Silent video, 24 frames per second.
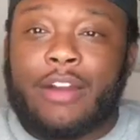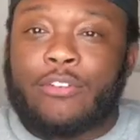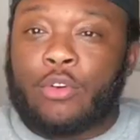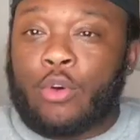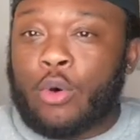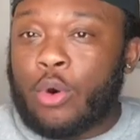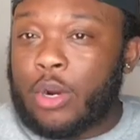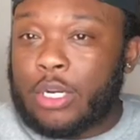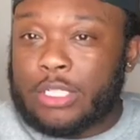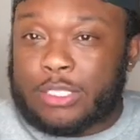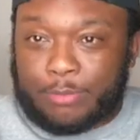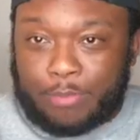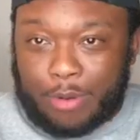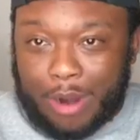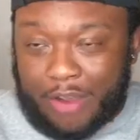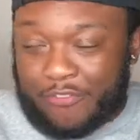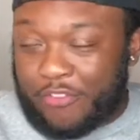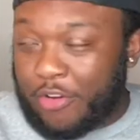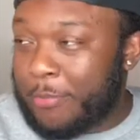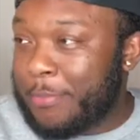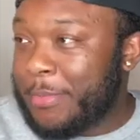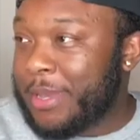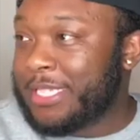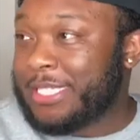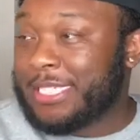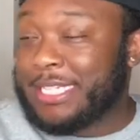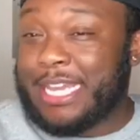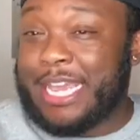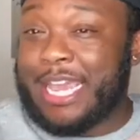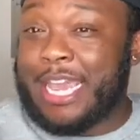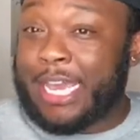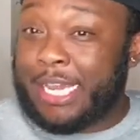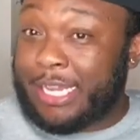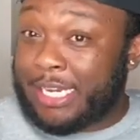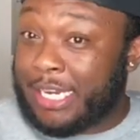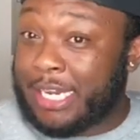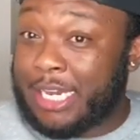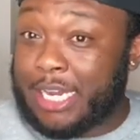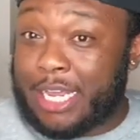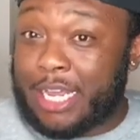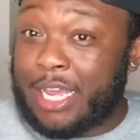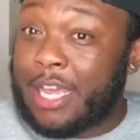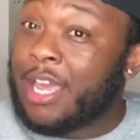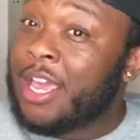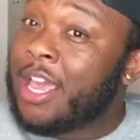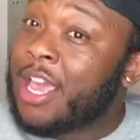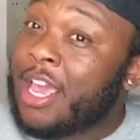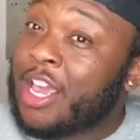of course, Bravo Messy
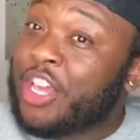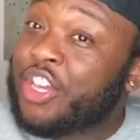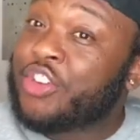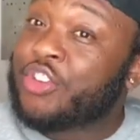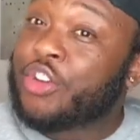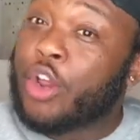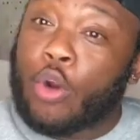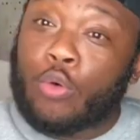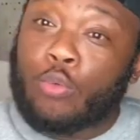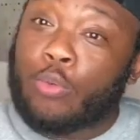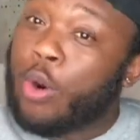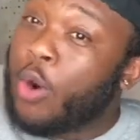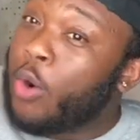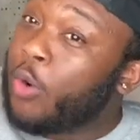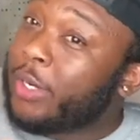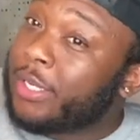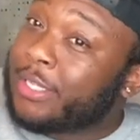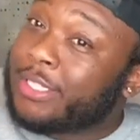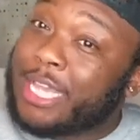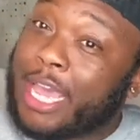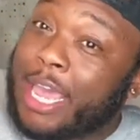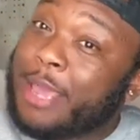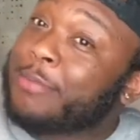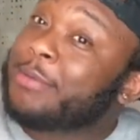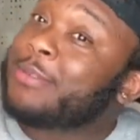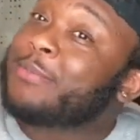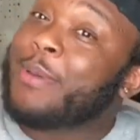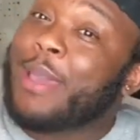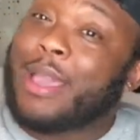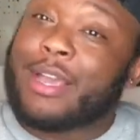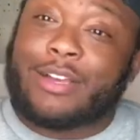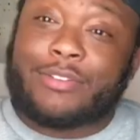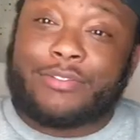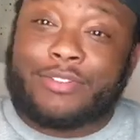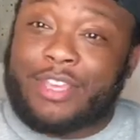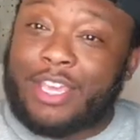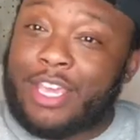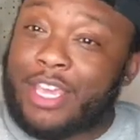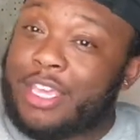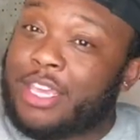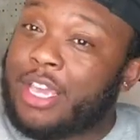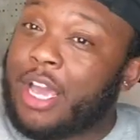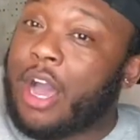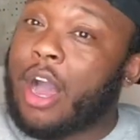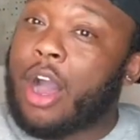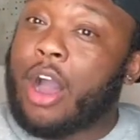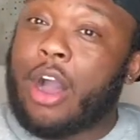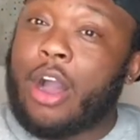Editing, you know, rolled the tapes back of Kenya,
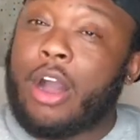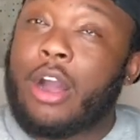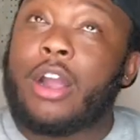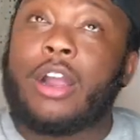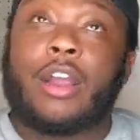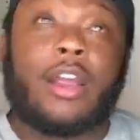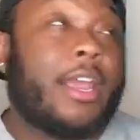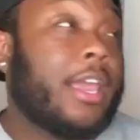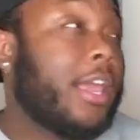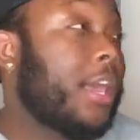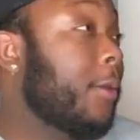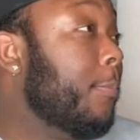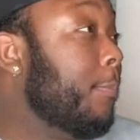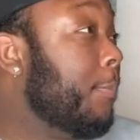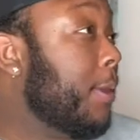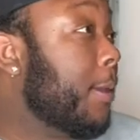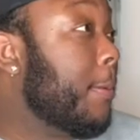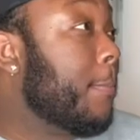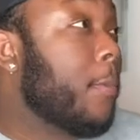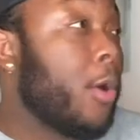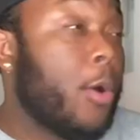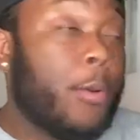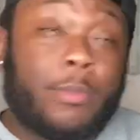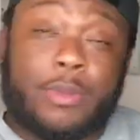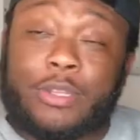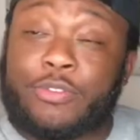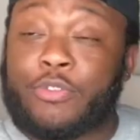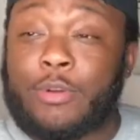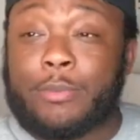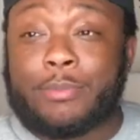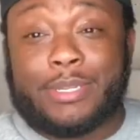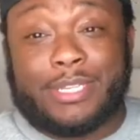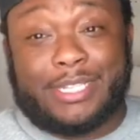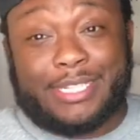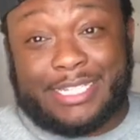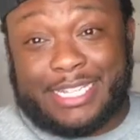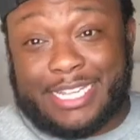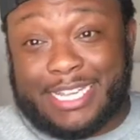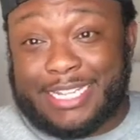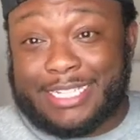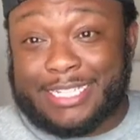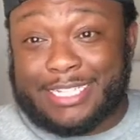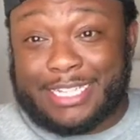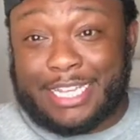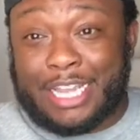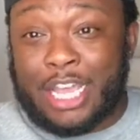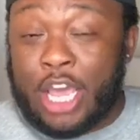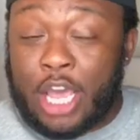all her epic moments from this
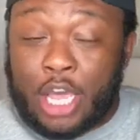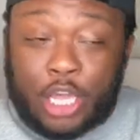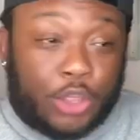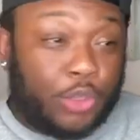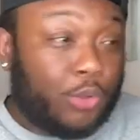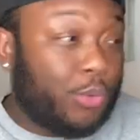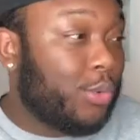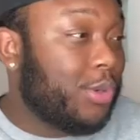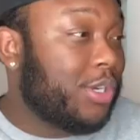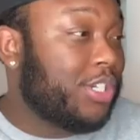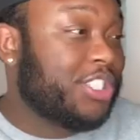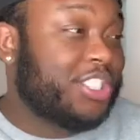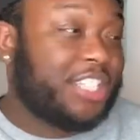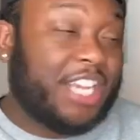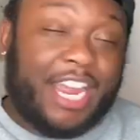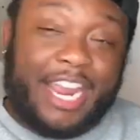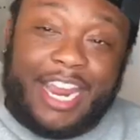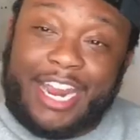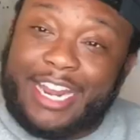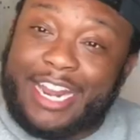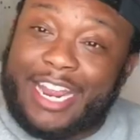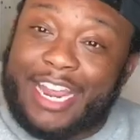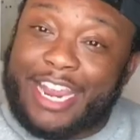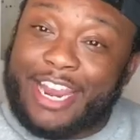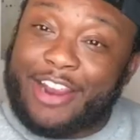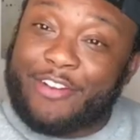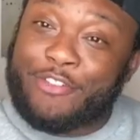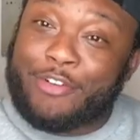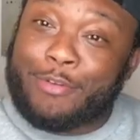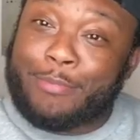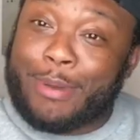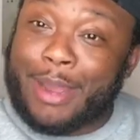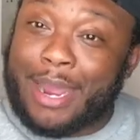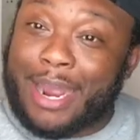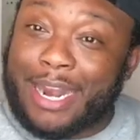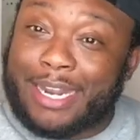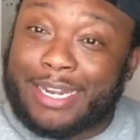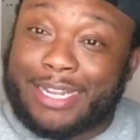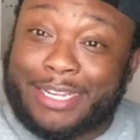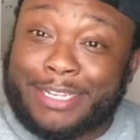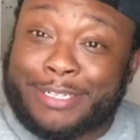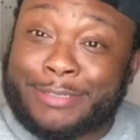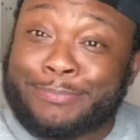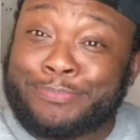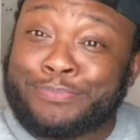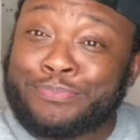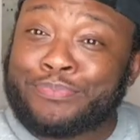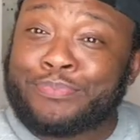season, throwing shade at everybody,
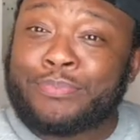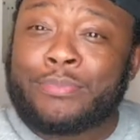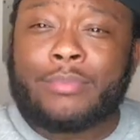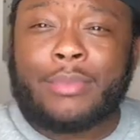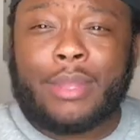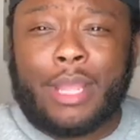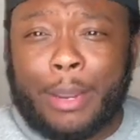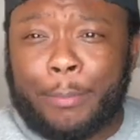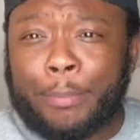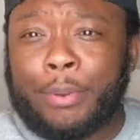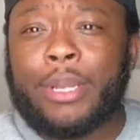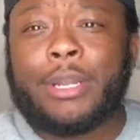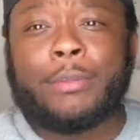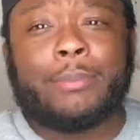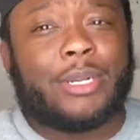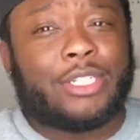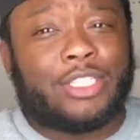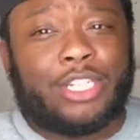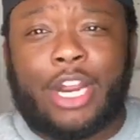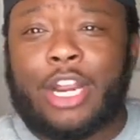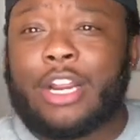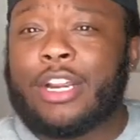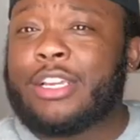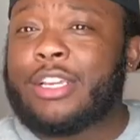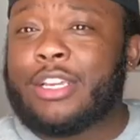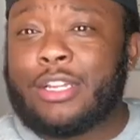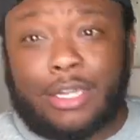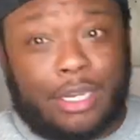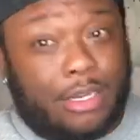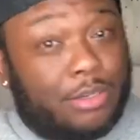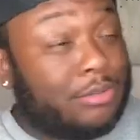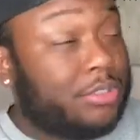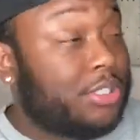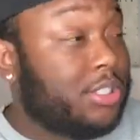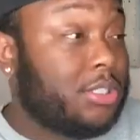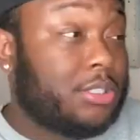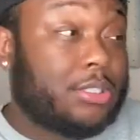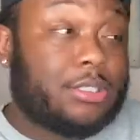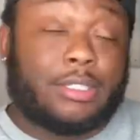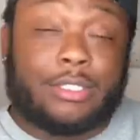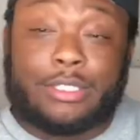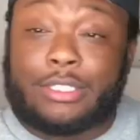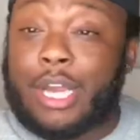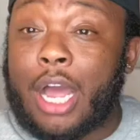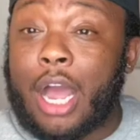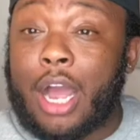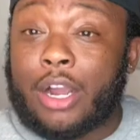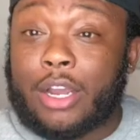and pretty much her, you know, just
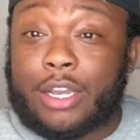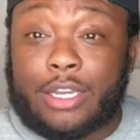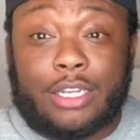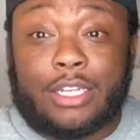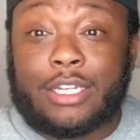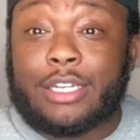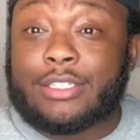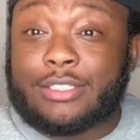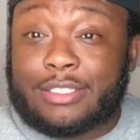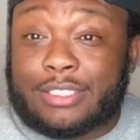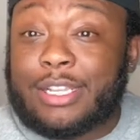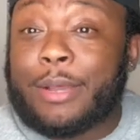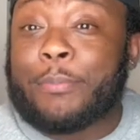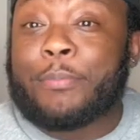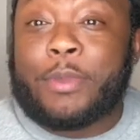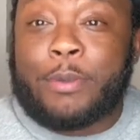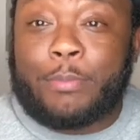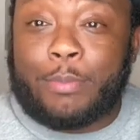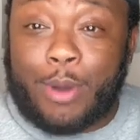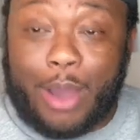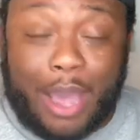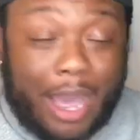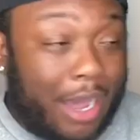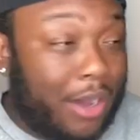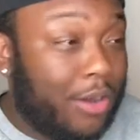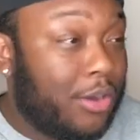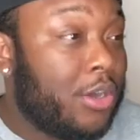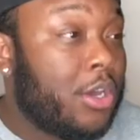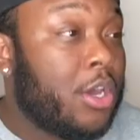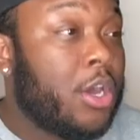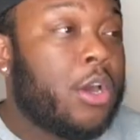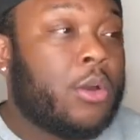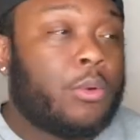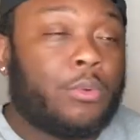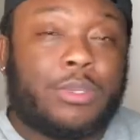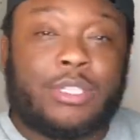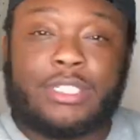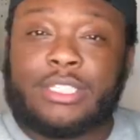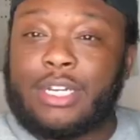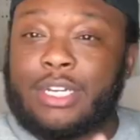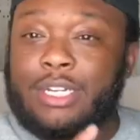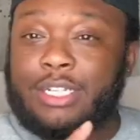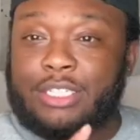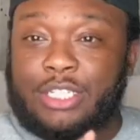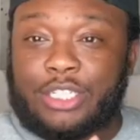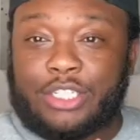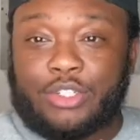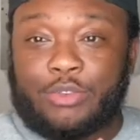dogging some people out. We saw the
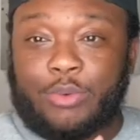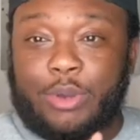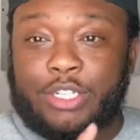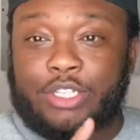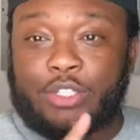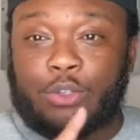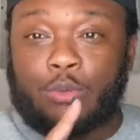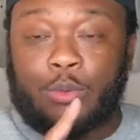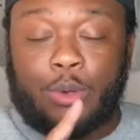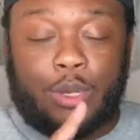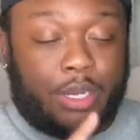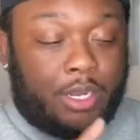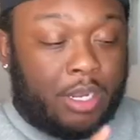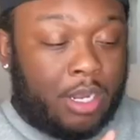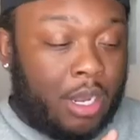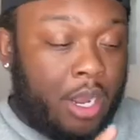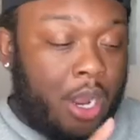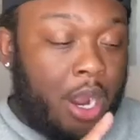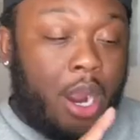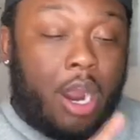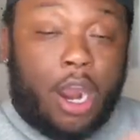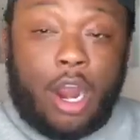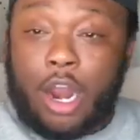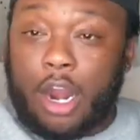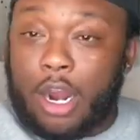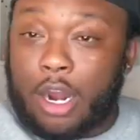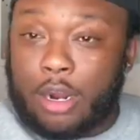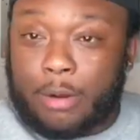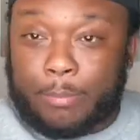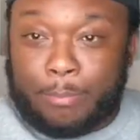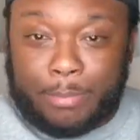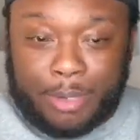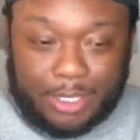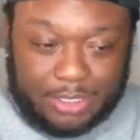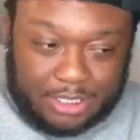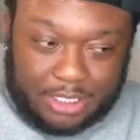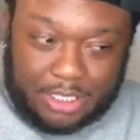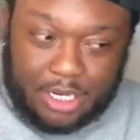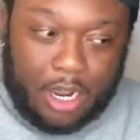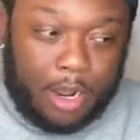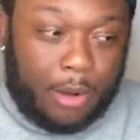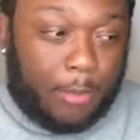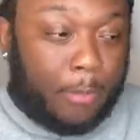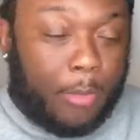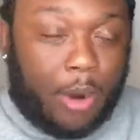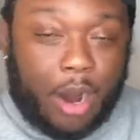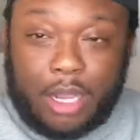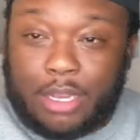situation where her busting up
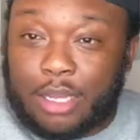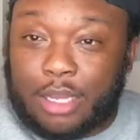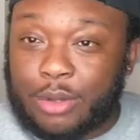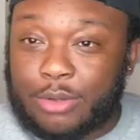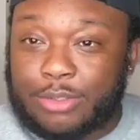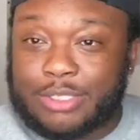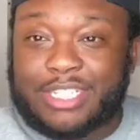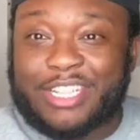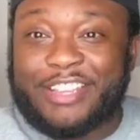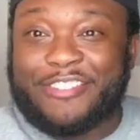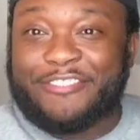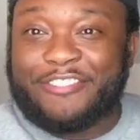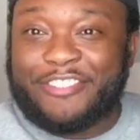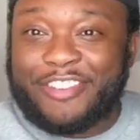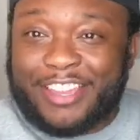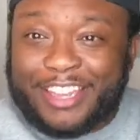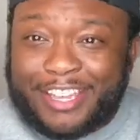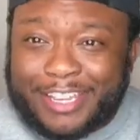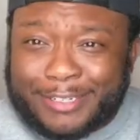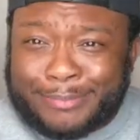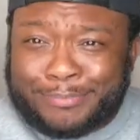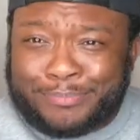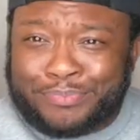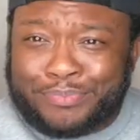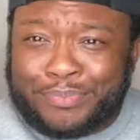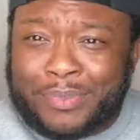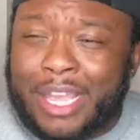Marlo's event.